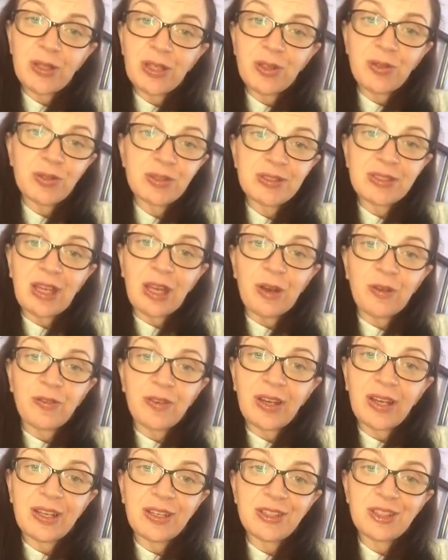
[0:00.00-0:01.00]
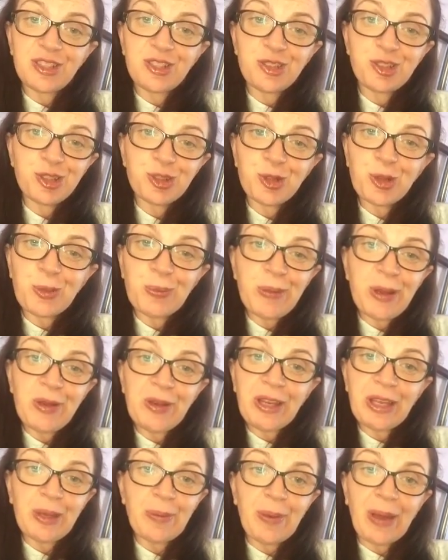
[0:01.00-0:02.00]
it yourself and just not
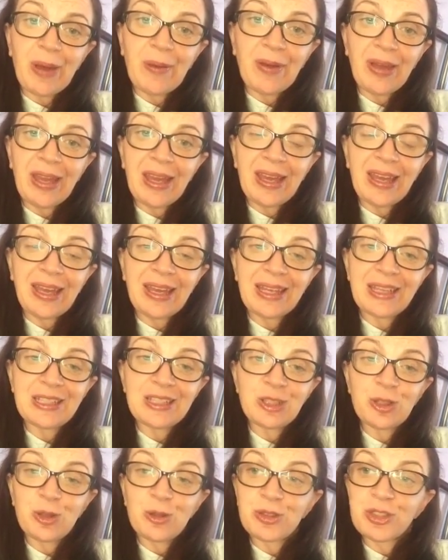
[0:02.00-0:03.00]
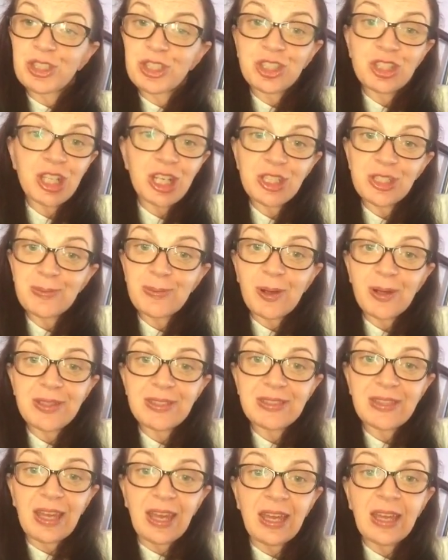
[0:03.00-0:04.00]
moaning about it, and you'll just change your
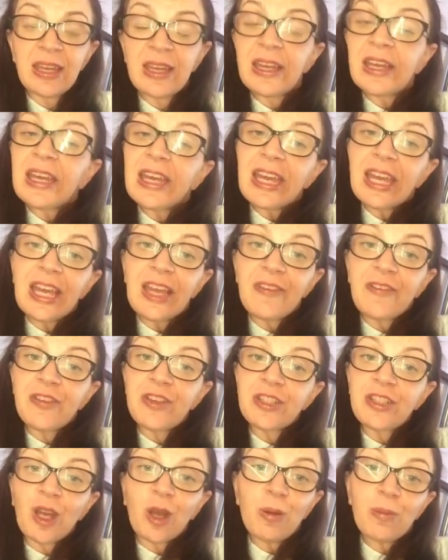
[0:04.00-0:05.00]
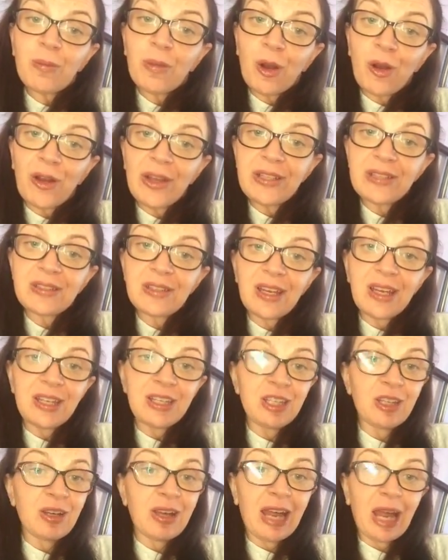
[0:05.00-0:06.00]
mindset. If you don't mind and
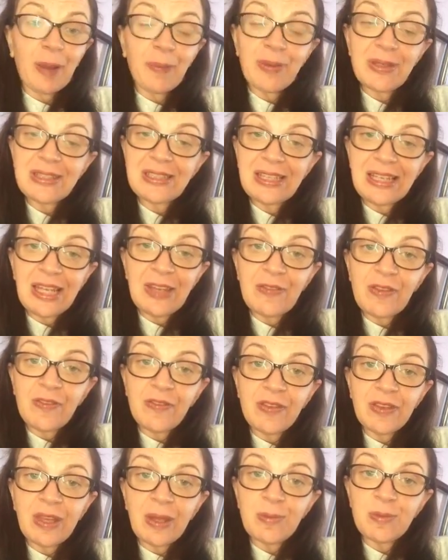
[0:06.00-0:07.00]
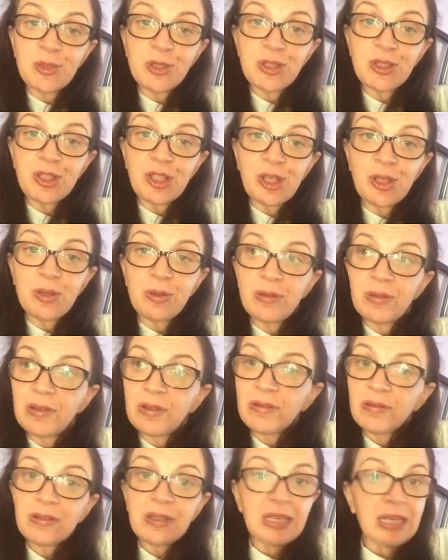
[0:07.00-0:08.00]
you're happy to leave it for them to do,
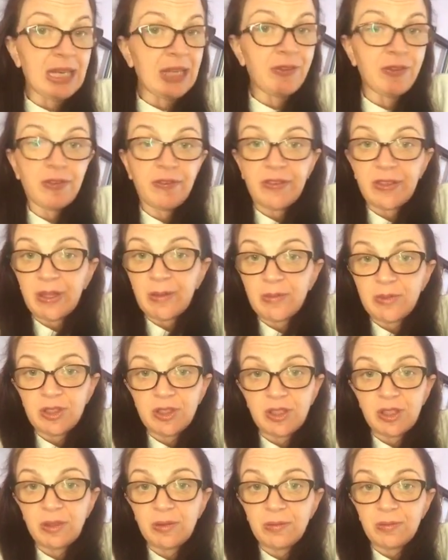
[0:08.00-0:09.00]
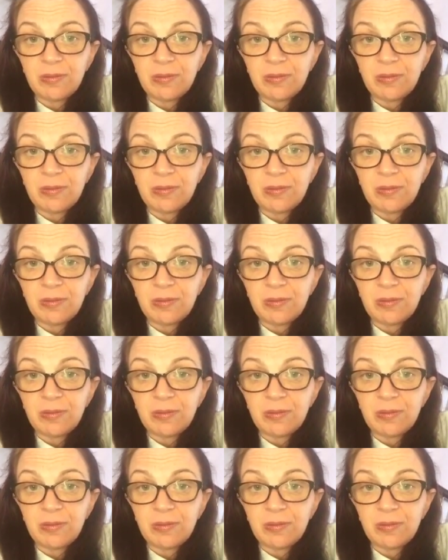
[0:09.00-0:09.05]
leave it for them to do.